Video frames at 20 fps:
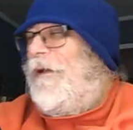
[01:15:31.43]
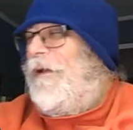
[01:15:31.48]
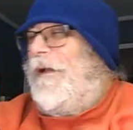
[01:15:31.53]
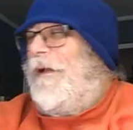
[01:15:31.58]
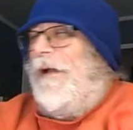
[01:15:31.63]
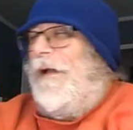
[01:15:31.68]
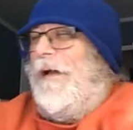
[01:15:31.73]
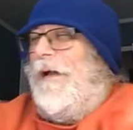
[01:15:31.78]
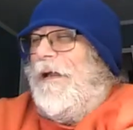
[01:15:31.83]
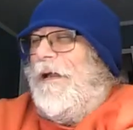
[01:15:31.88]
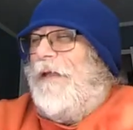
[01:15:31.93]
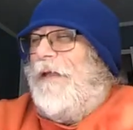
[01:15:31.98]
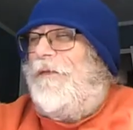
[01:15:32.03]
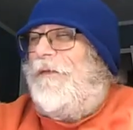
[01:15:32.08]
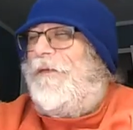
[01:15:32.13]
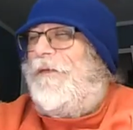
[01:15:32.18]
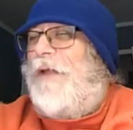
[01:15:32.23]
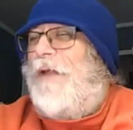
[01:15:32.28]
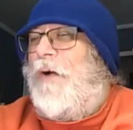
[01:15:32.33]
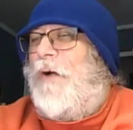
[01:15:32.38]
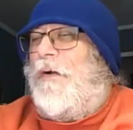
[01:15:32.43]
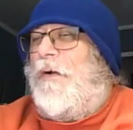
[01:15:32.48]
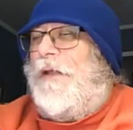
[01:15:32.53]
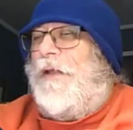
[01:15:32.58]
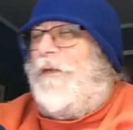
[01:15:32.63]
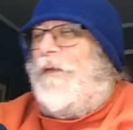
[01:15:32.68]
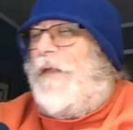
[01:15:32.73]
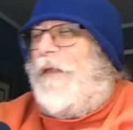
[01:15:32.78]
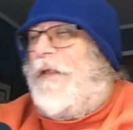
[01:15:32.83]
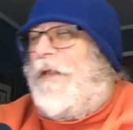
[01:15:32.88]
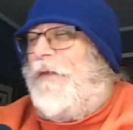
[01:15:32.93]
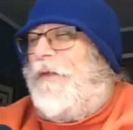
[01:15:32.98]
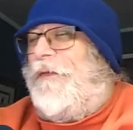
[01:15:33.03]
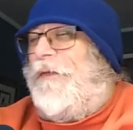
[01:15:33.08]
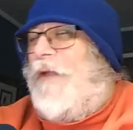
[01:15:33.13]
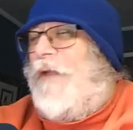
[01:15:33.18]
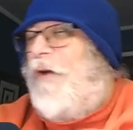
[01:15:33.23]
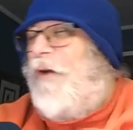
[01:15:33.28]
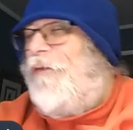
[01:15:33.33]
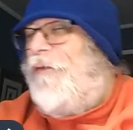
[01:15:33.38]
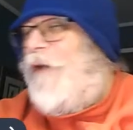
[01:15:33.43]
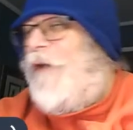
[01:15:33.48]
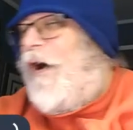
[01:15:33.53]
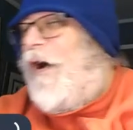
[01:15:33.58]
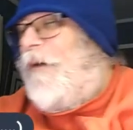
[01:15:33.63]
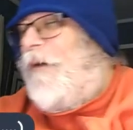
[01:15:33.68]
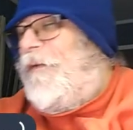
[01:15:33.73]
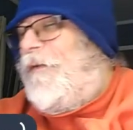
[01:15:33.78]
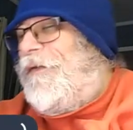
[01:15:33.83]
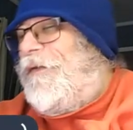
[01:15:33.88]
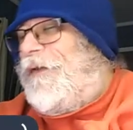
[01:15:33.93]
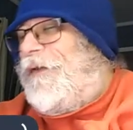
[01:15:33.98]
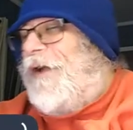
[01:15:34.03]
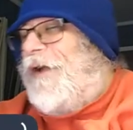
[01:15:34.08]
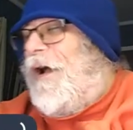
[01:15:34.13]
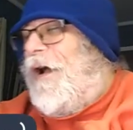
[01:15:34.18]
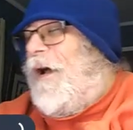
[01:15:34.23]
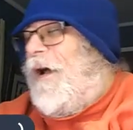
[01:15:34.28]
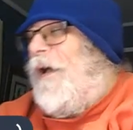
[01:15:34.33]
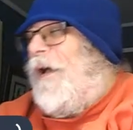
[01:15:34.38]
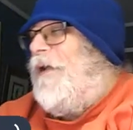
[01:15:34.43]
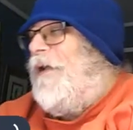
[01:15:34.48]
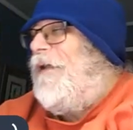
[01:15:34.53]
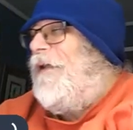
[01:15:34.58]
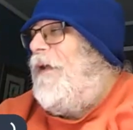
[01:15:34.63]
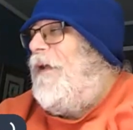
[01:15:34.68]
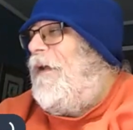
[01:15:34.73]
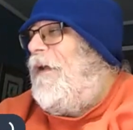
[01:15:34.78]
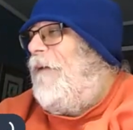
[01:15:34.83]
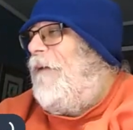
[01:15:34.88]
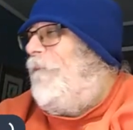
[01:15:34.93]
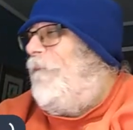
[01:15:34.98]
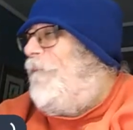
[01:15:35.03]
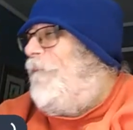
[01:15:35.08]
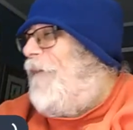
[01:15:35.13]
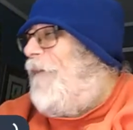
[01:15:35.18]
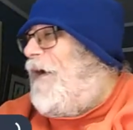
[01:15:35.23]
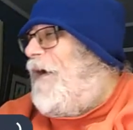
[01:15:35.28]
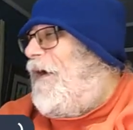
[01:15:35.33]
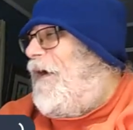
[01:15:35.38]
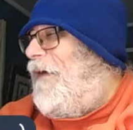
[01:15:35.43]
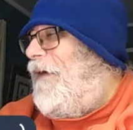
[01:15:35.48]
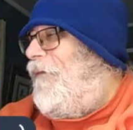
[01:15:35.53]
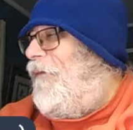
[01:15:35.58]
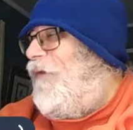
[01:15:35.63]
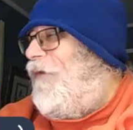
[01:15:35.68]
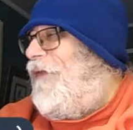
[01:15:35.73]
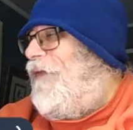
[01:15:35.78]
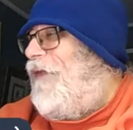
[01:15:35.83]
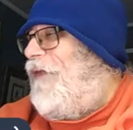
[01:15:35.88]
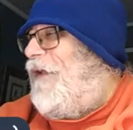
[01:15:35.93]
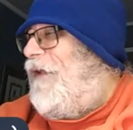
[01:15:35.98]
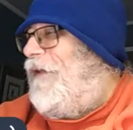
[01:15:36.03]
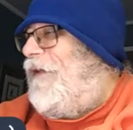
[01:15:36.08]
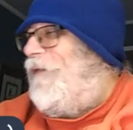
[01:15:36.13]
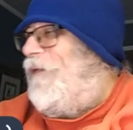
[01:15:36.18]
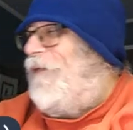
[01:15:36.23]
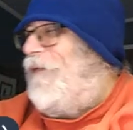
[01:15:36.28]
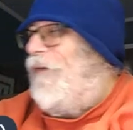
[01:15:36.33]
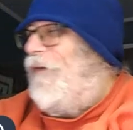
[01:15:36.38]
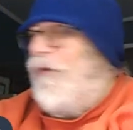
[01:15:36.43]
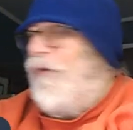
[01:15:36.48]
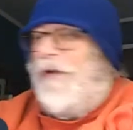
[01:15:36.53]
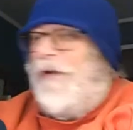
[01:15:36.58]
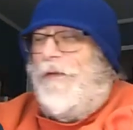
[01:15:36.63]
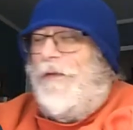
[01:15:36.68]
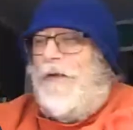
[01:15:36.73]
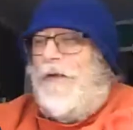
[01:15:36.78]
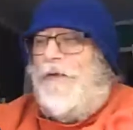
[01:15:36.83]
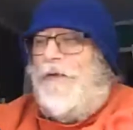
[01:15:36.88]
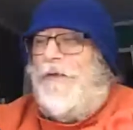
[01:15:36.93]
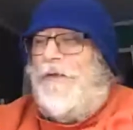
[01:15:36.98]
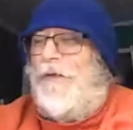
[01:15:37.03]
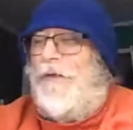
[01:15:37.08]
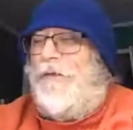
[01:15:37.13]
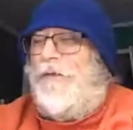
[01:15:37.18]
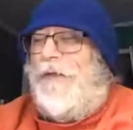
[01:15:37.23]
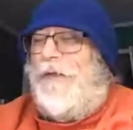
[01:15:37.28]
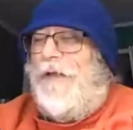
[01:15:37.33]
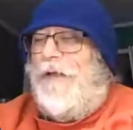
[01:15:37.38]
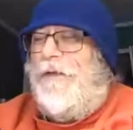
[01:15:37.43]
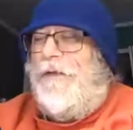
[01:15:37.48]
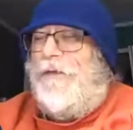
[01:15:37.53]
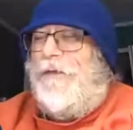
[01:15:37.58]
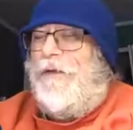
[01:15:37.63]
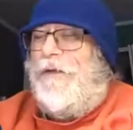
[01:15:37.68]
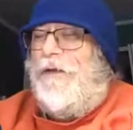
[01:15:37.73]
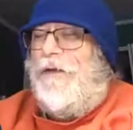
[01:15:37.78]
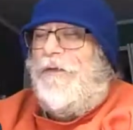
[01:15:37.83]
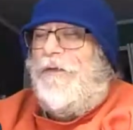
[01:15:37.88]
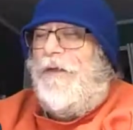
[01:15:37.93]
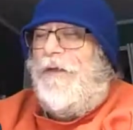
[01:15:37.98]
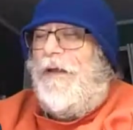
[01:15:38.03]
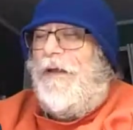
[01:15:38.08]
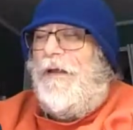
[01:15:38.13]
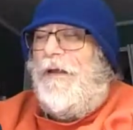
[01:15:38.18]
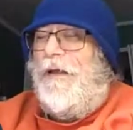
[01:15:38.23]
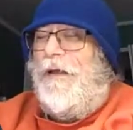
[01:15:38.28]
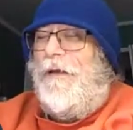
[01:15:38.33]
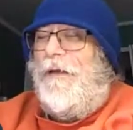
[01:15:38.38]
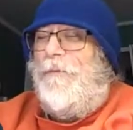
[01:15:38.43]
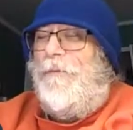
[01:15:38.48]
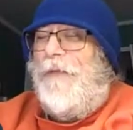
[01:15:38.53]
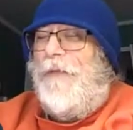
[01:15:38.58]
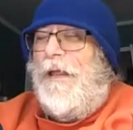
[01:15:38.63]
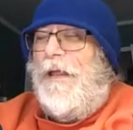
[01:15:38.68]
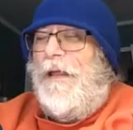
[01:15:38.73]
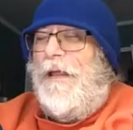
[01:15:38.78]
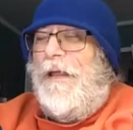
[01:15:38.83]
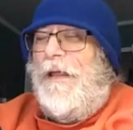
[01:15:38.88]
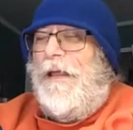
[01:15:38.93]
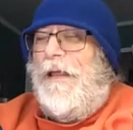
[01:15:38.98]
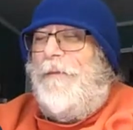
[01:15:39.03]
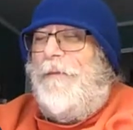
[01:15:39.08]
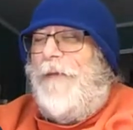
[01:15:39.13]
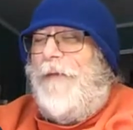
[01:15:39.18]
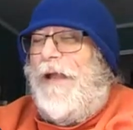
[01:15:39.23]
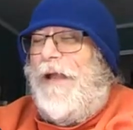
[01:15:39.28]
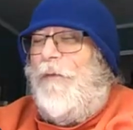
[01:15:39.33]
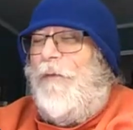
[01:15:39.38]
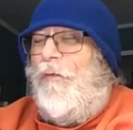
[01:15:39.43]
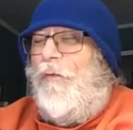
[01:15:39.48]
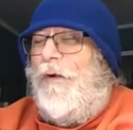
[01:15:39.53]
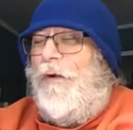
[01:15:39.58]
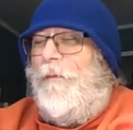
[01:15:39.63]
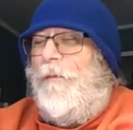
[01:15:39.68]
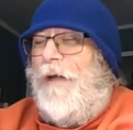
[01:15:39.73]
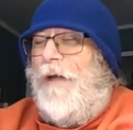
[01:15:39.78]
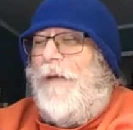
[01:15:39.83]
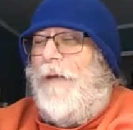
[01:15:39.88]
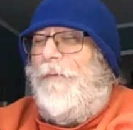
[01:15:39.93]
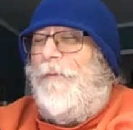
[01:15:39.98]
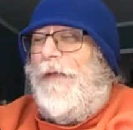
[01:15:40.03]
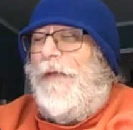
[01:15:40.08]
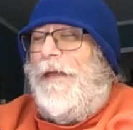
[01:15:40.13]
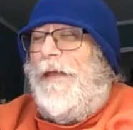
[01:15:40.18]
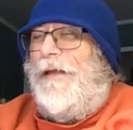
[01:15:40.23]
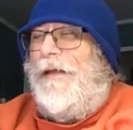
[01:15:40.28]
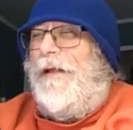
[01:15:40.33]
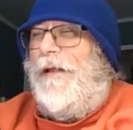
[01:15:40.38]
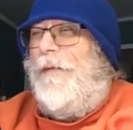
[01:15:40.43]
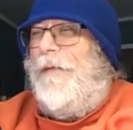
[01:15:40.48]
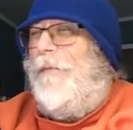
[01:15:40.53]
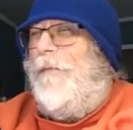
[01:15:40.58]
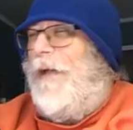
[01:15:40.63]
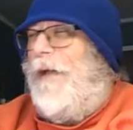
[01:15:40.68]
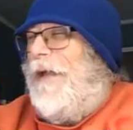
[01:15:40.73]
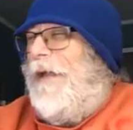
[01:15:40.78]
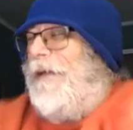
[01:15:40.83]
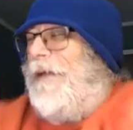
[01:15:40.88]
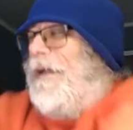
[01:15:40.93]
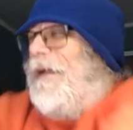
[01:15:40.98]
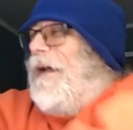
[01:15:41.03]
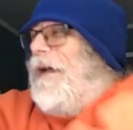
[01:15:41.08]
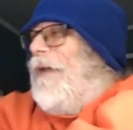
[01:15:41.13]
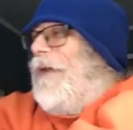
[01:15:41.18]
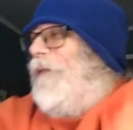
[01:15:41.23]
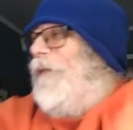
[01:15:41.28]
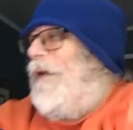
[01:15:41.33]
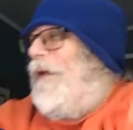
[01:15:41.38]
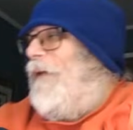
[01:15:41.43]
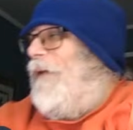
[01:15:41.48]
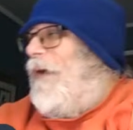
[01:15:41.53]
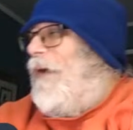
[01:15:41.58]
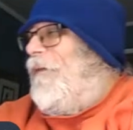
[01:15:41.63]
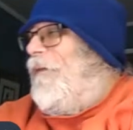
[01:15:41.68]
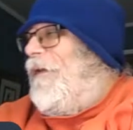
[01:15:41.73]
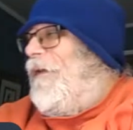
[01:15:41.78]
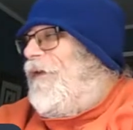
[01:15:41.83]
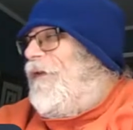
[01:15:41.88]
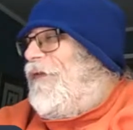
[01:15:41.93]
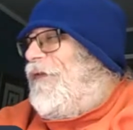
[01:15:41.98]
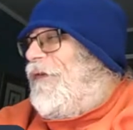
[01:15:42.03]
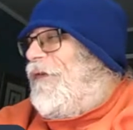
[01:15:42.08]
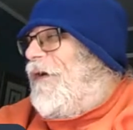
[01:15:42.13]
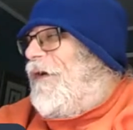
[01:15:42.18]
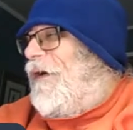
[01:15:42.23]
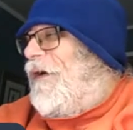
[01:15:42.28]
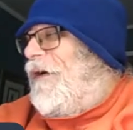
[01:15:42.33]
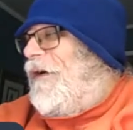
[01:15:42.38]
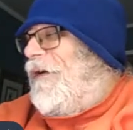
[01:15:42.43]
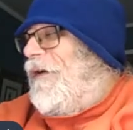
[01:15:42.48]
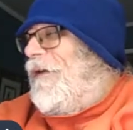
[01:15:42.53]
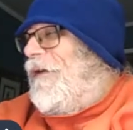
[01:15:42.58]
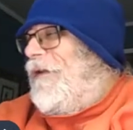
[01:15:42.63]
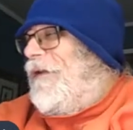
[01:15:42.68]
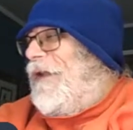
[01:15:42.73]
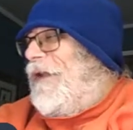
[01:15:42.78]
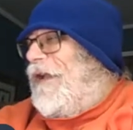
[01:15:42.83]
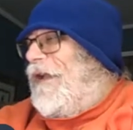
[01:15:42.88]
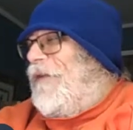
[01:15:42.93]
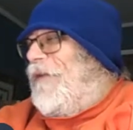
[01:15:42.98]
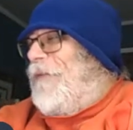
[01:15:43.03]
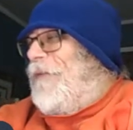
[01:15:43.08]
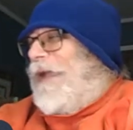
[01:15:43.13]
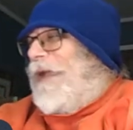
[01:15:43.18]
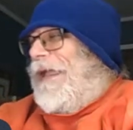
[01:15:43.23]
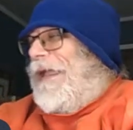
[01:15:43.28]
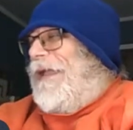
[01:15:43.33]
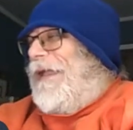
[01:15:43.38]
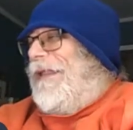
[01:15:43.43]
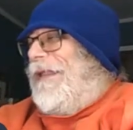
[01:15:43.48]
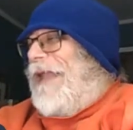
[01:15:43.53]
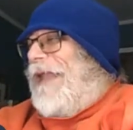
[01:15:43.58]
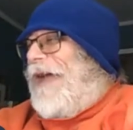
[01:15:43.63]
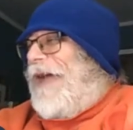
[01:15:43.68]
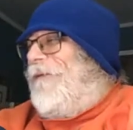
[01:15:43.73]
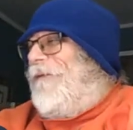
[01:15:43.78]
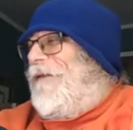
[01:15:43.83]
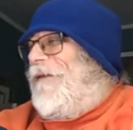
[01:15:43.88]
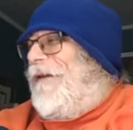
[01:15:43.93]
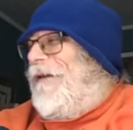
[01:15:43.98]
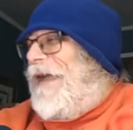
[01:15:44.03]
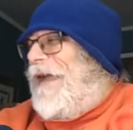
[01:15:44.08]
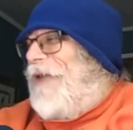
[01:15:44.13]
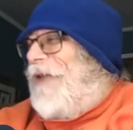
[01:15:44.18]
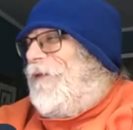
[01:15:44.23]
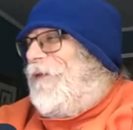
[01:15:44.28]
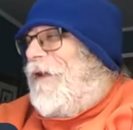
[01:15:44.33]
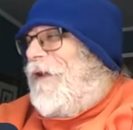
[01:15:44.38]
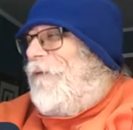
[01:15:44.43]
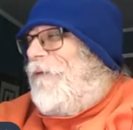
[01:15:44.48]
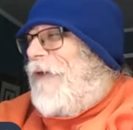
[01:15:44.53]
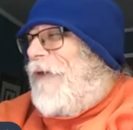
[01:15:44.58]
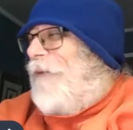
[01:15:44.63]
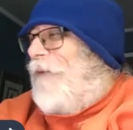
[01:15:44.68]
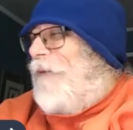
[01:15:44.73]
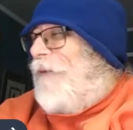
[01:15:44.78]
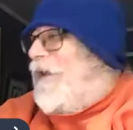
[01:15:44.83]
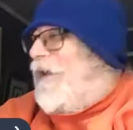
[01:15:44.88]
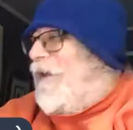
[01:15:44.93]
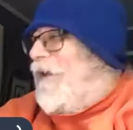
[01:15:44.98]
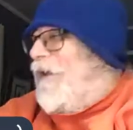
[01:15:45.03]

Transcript: Uh, it's snow is the snow's almost gone, but we think it's still gonna. They're still saying it's gonna. Uh, um, it might warm up and it might not. They're not really sure. They could make you know, laughing her ass off at me.